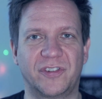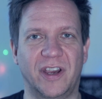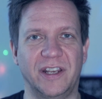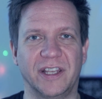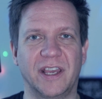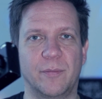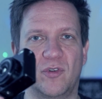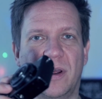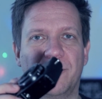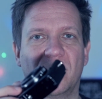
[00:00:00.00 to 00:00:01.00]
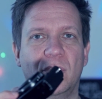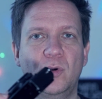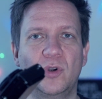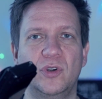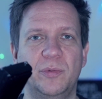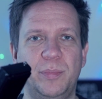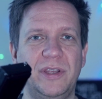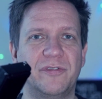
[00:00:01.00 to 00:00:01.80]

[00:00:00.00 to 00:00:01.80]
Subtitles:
tiny camera. Who could it be